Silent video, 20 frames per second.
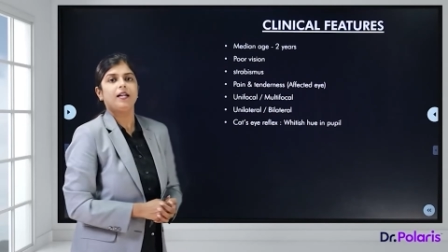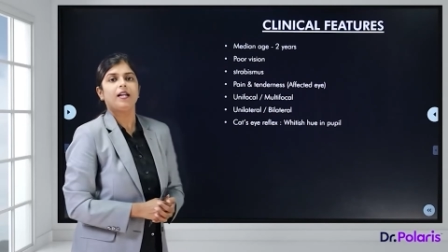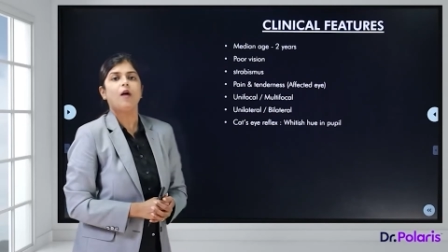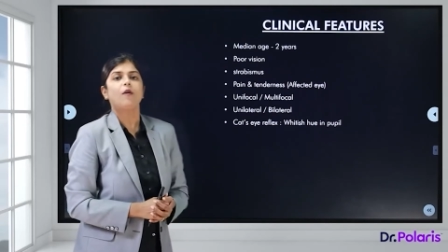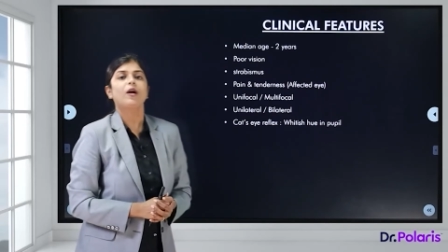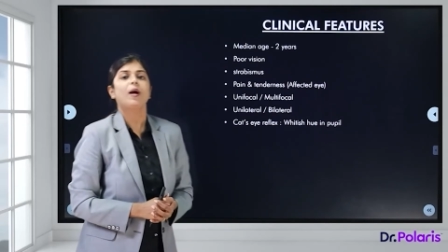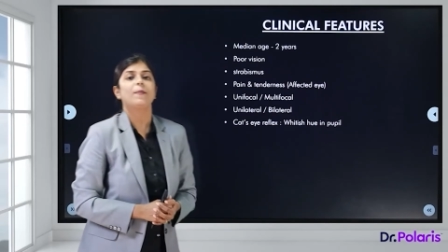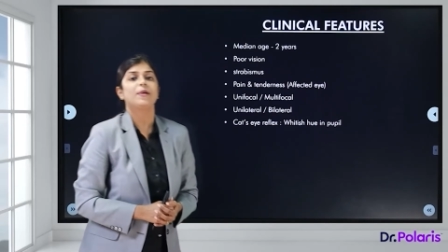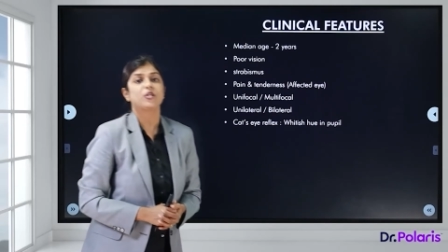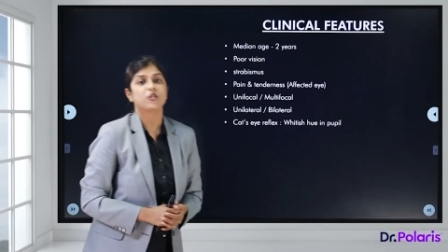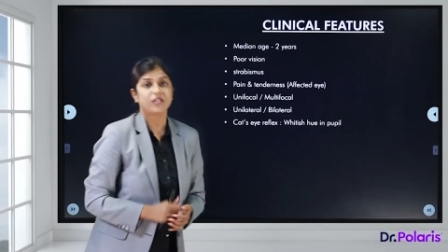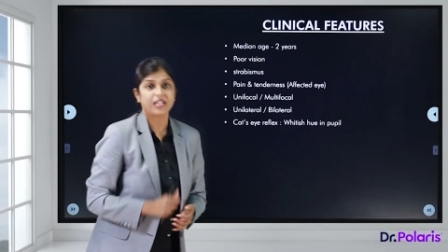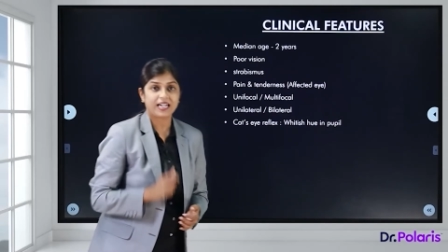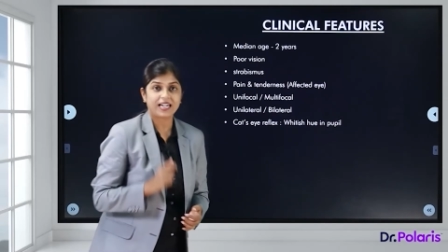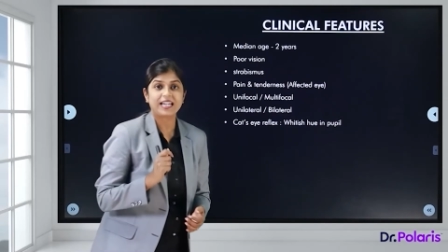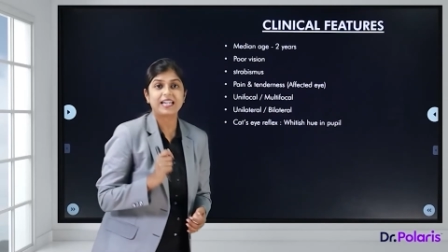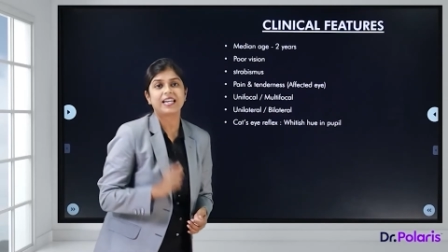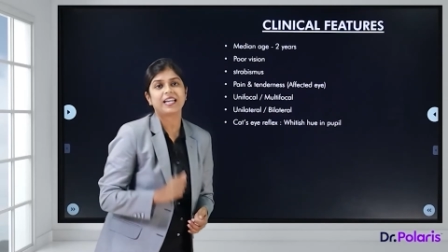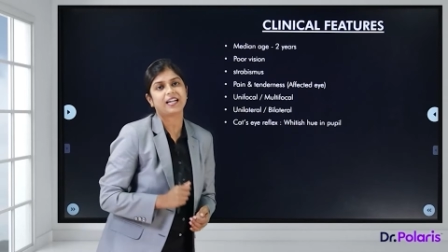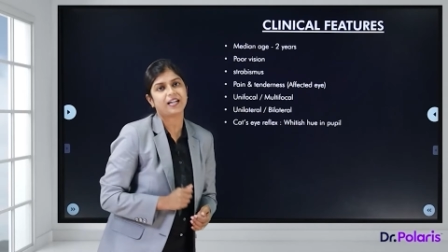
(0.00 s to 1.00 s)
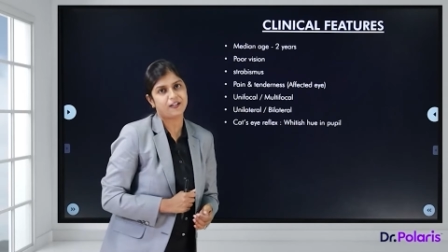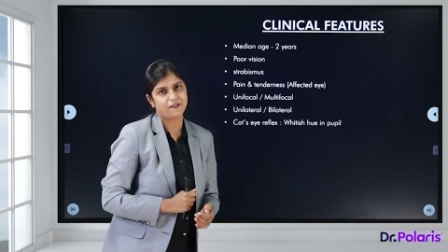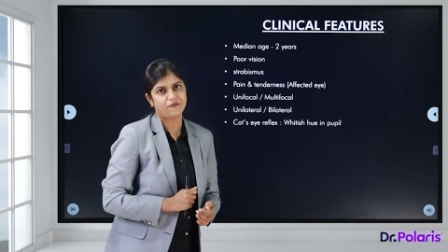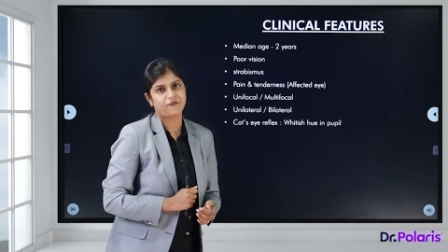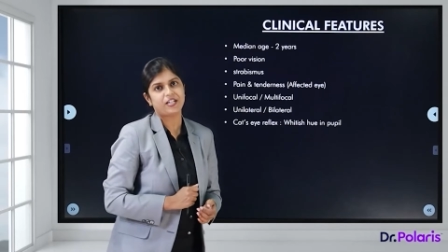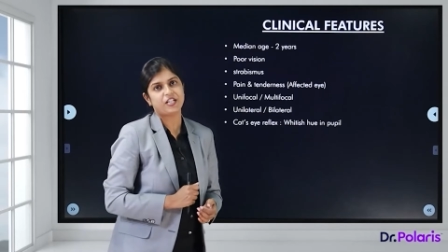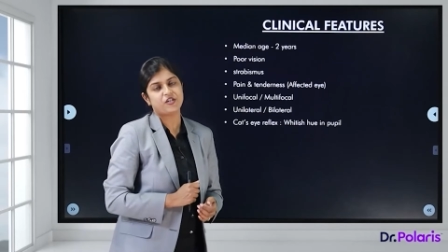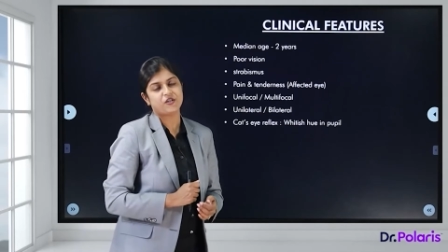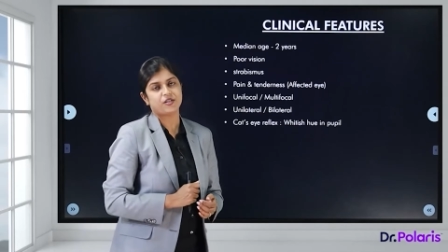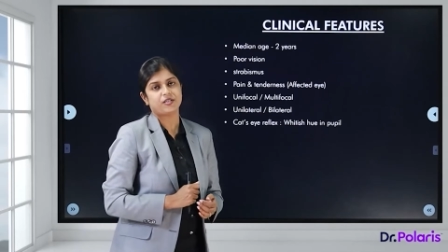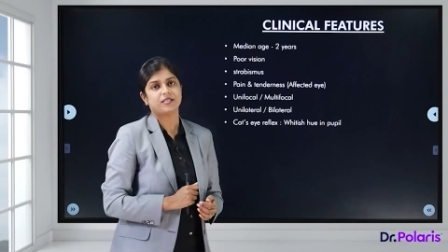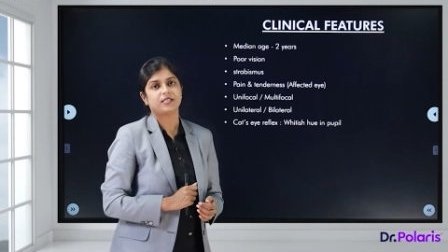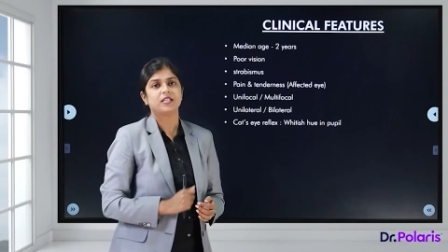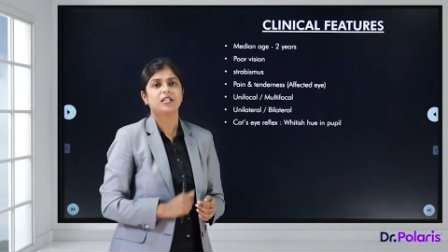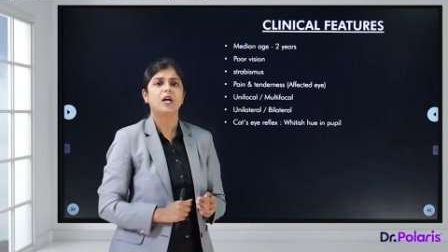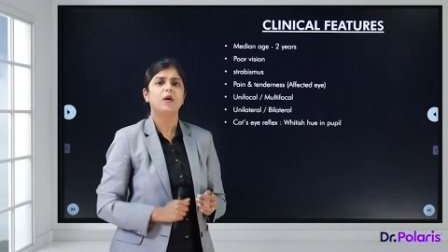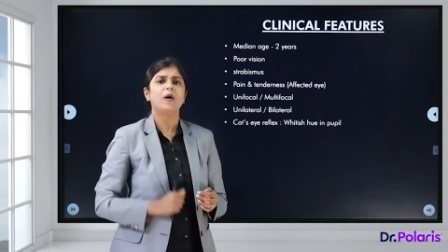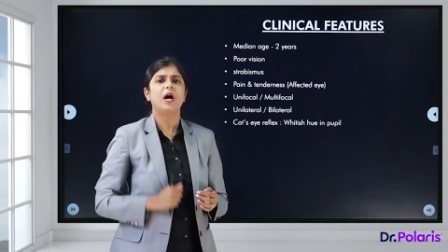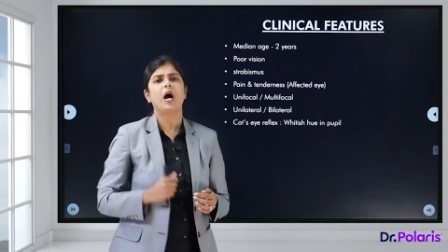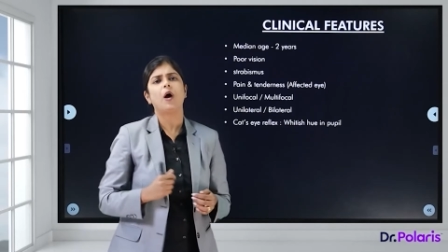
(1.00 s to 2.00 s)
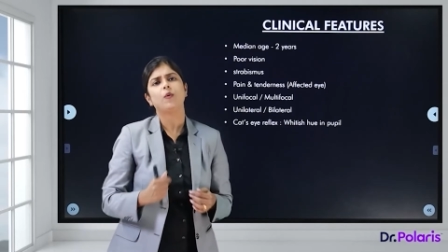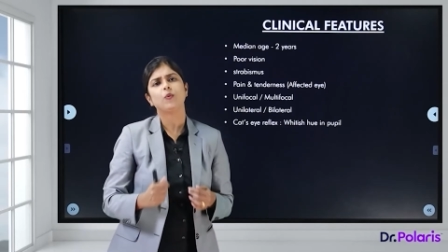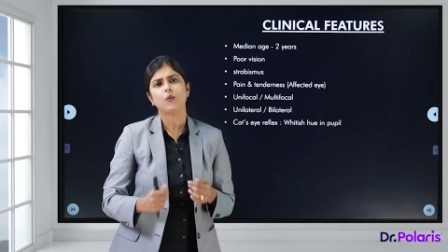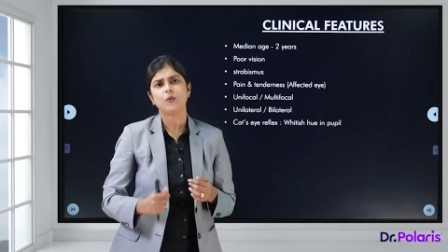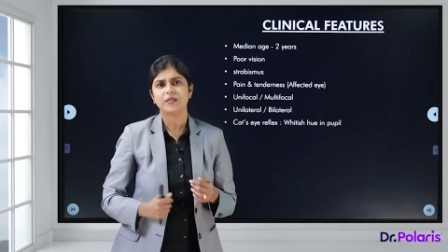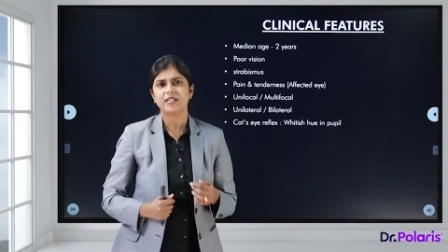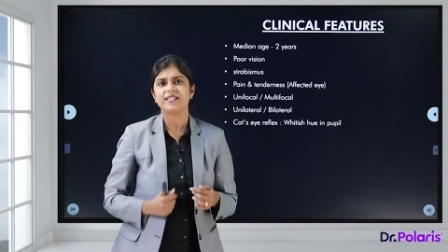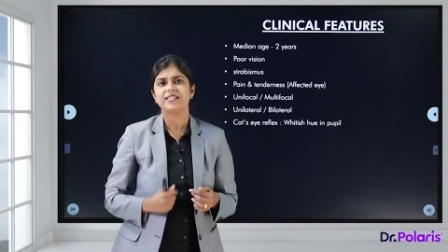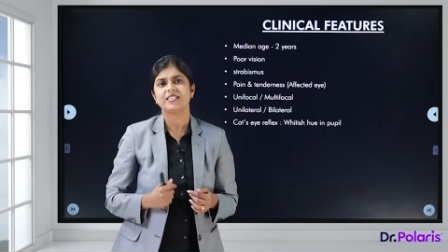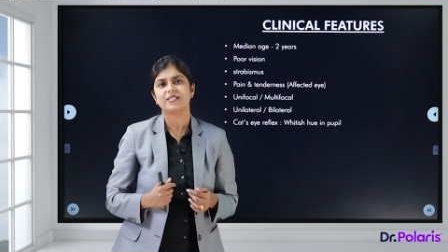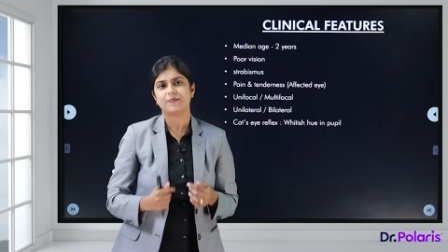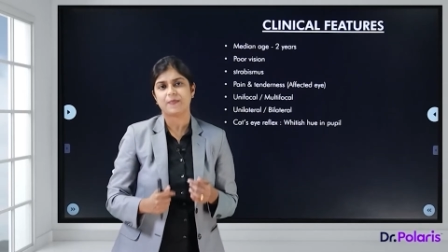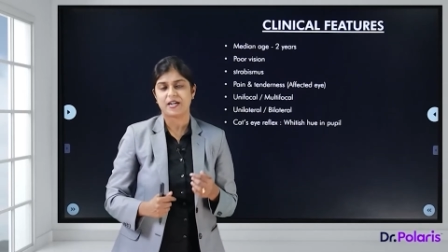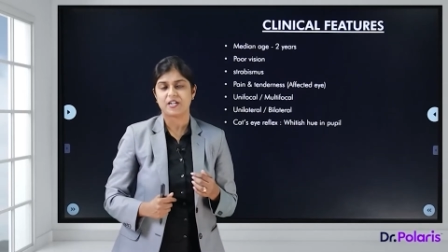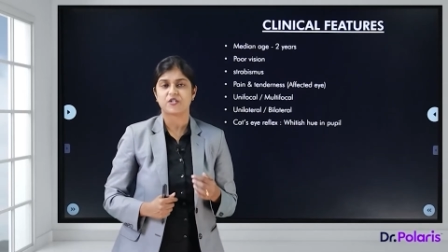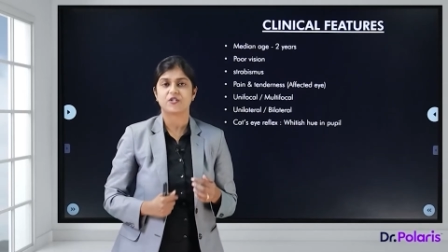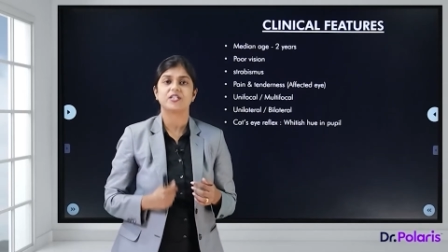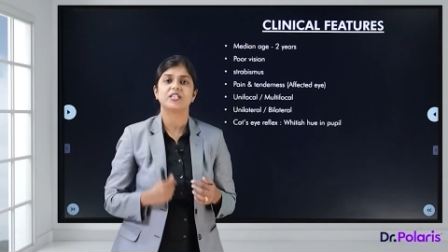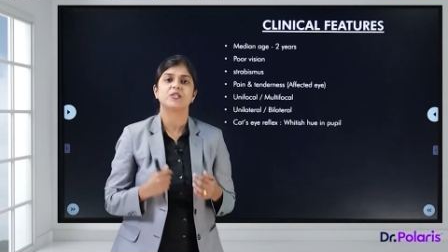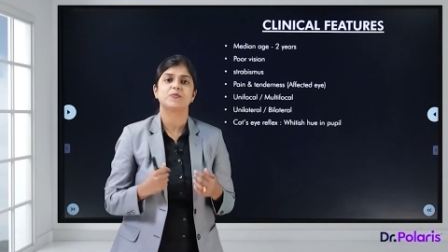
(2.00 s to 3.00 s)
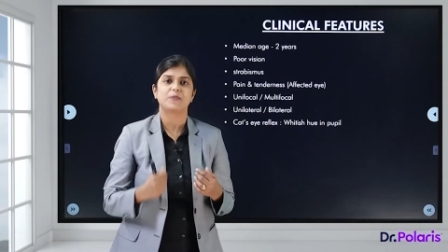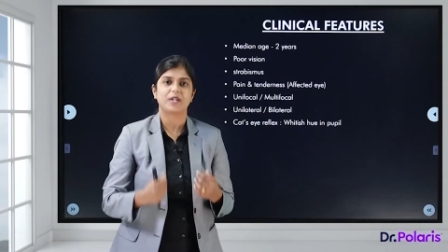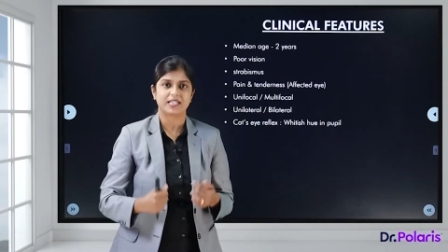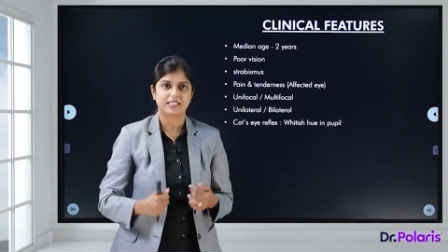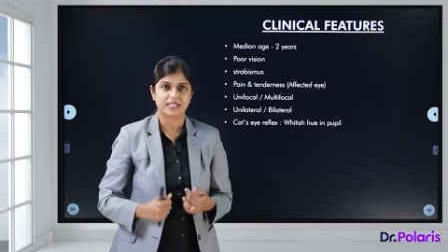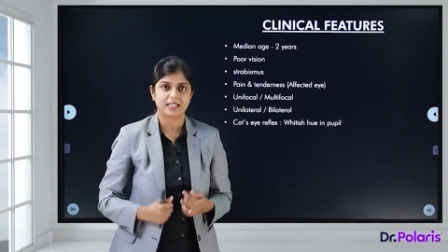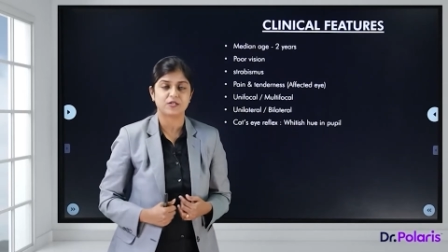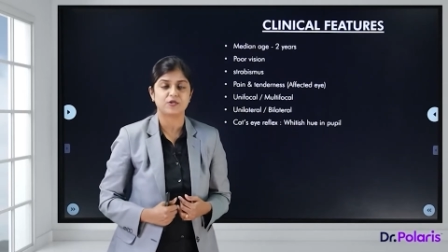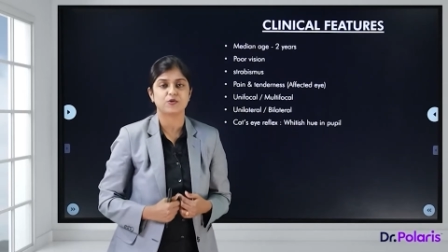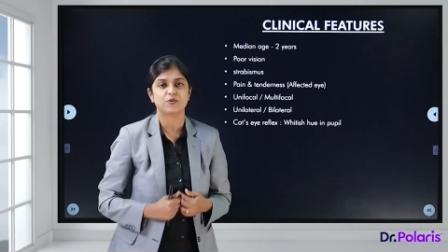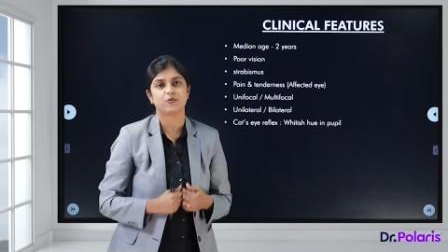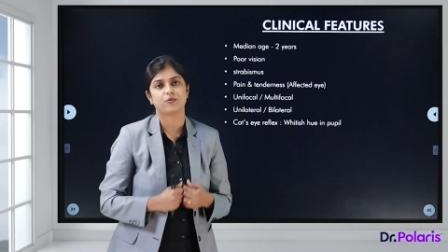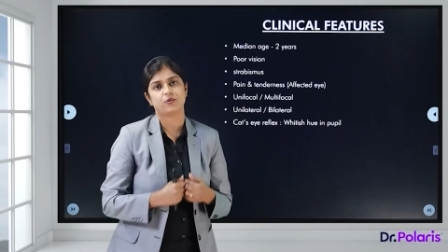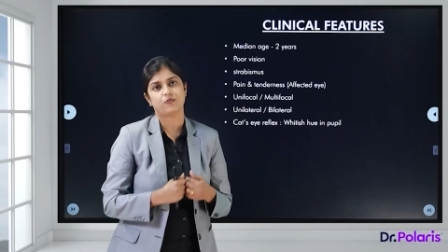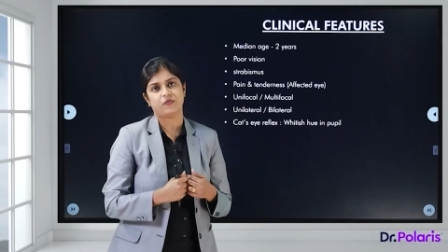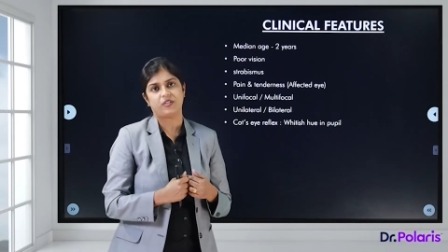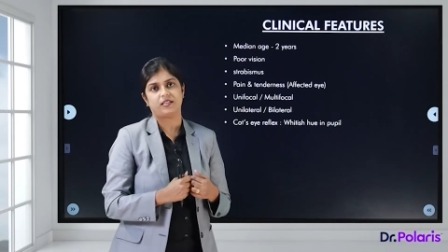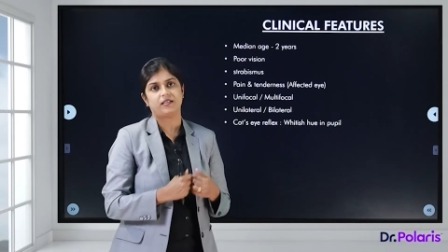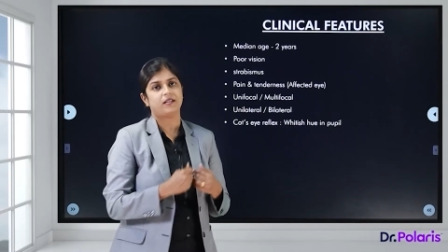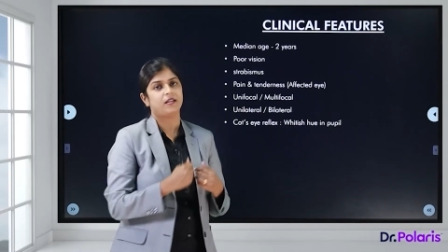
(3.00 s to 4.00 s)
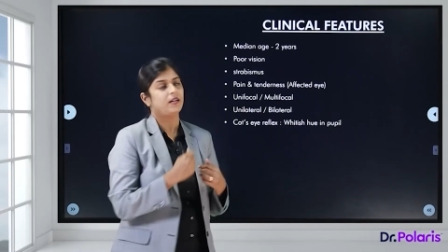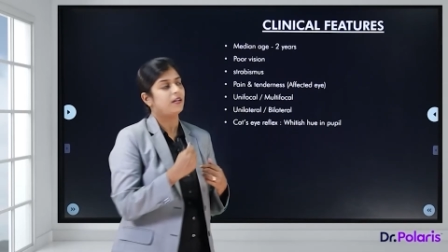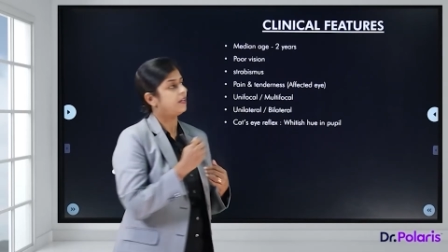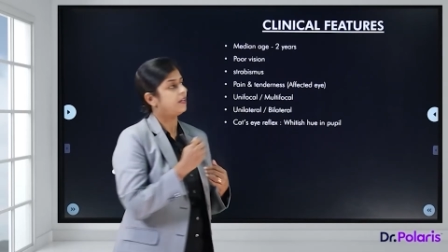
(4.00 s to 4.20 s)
Now coming to the clinical features. Now how do these patients present to you with?